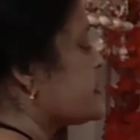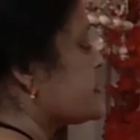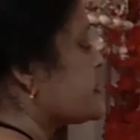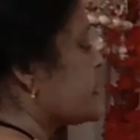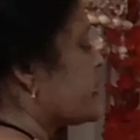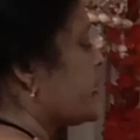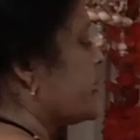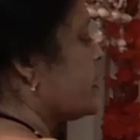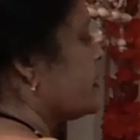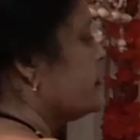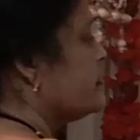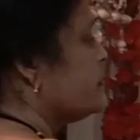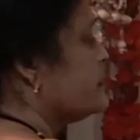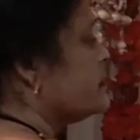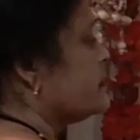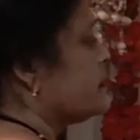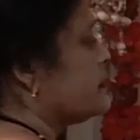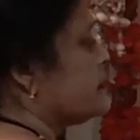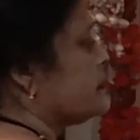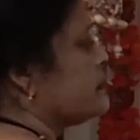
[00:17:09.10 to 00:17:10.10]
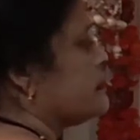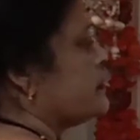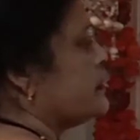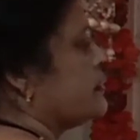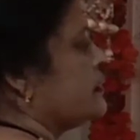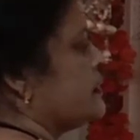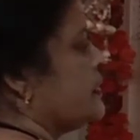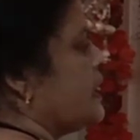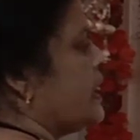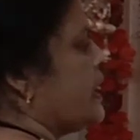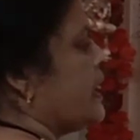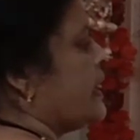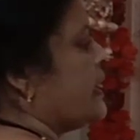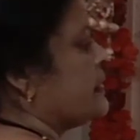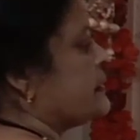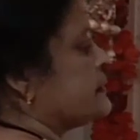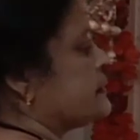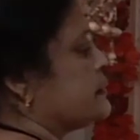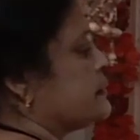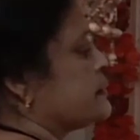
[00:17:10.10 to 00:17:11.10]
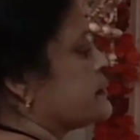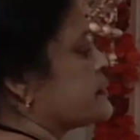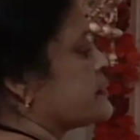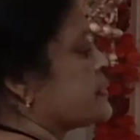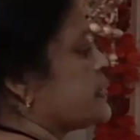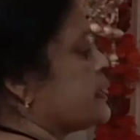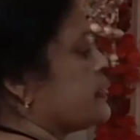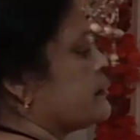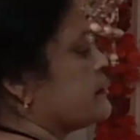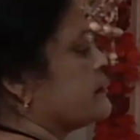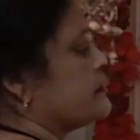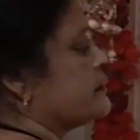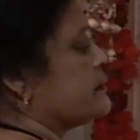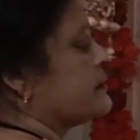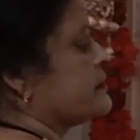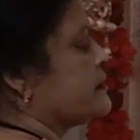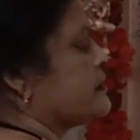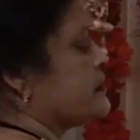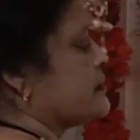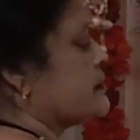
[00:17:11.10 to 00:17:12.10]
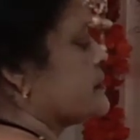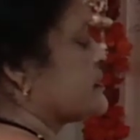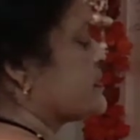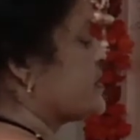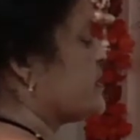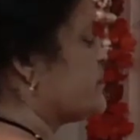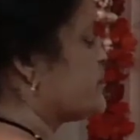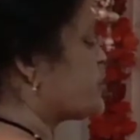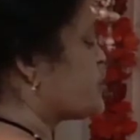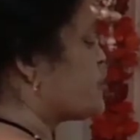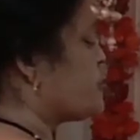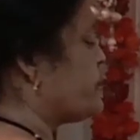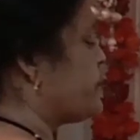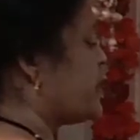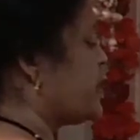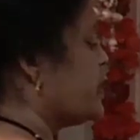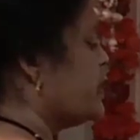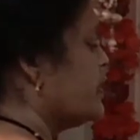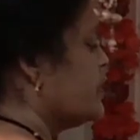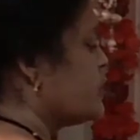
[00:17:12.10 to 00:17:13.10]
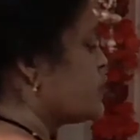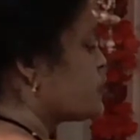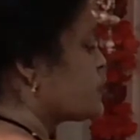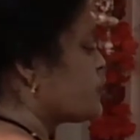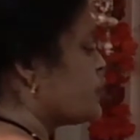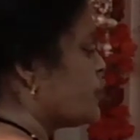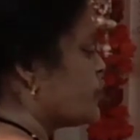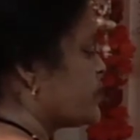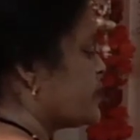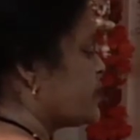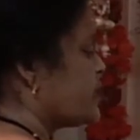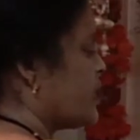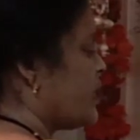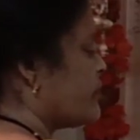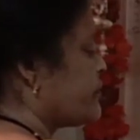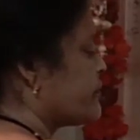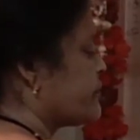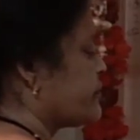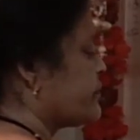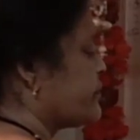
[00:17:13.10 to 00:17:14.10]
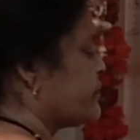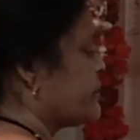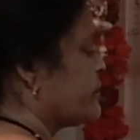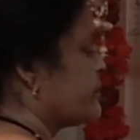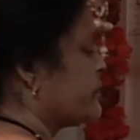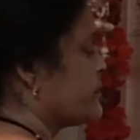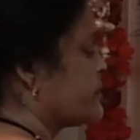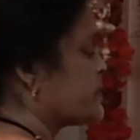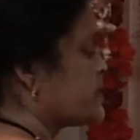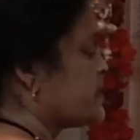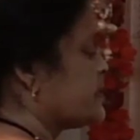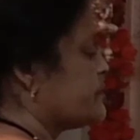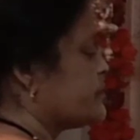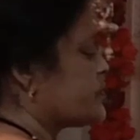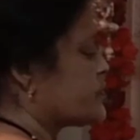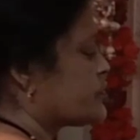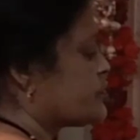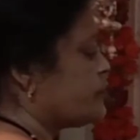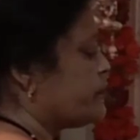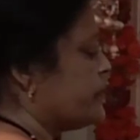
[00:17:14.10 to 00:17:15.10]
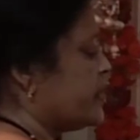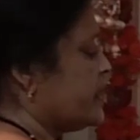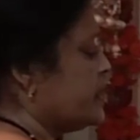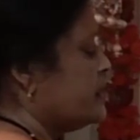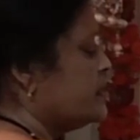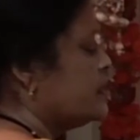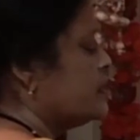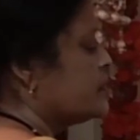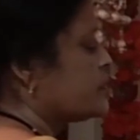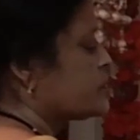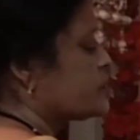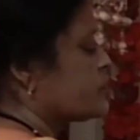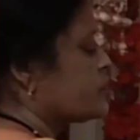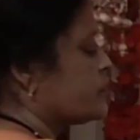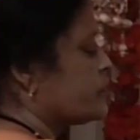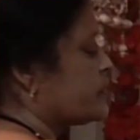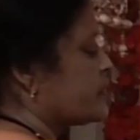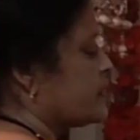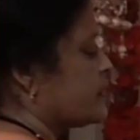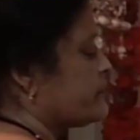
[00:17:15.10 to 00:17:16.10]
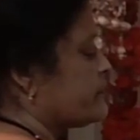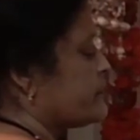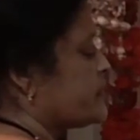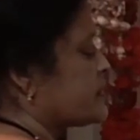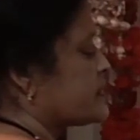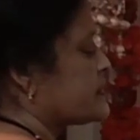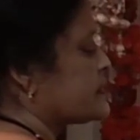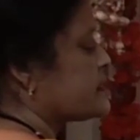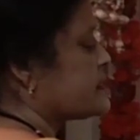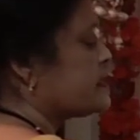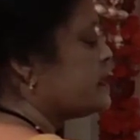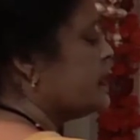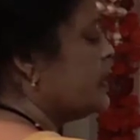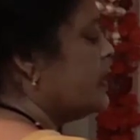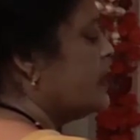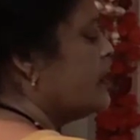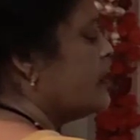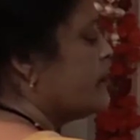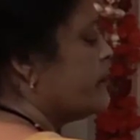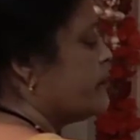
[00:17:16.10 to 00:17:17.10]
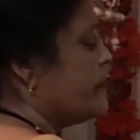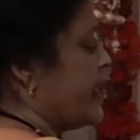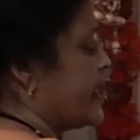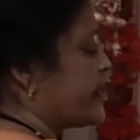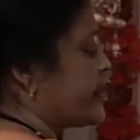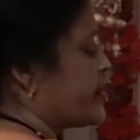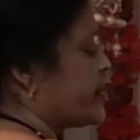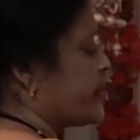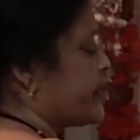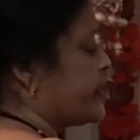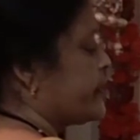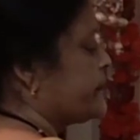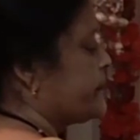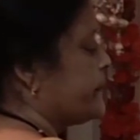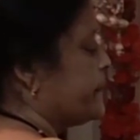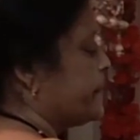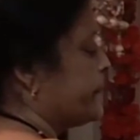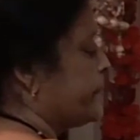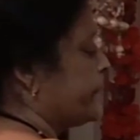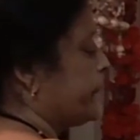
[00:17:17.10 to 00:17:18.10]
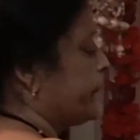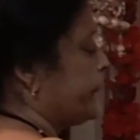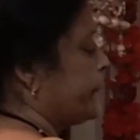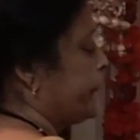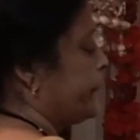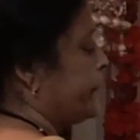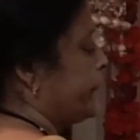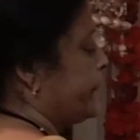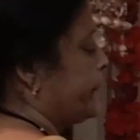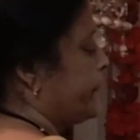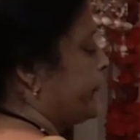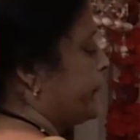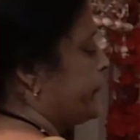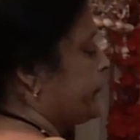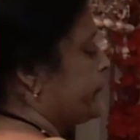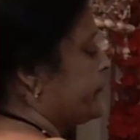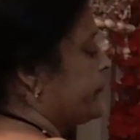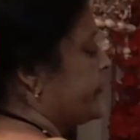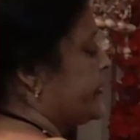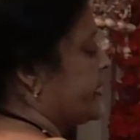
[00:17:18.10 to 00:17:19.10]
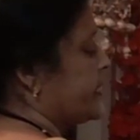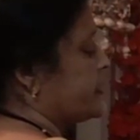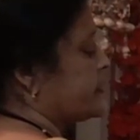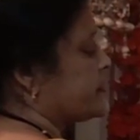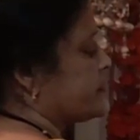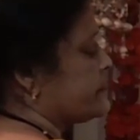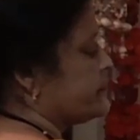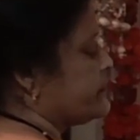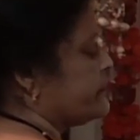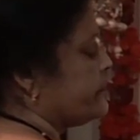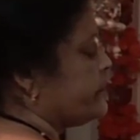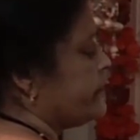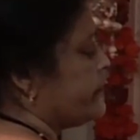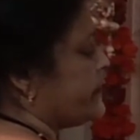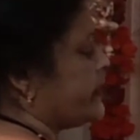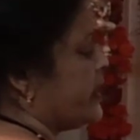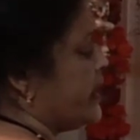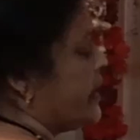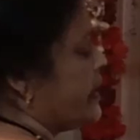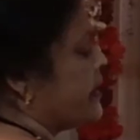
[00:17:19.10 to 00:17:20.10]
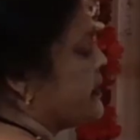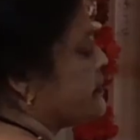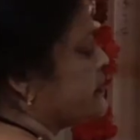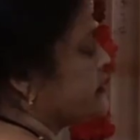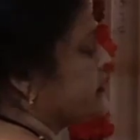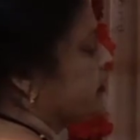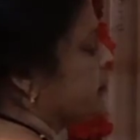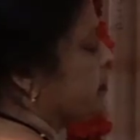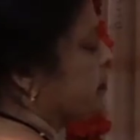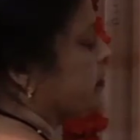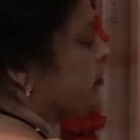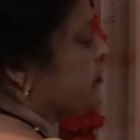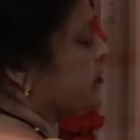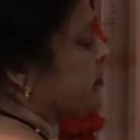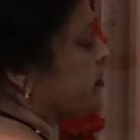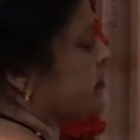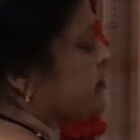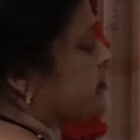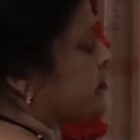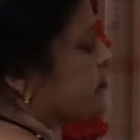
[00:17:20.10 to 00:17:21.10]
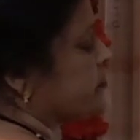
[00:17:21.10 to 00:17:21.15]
is again, and see, seems to be so tough. Seems to be so tough. This is the battery, negative, and this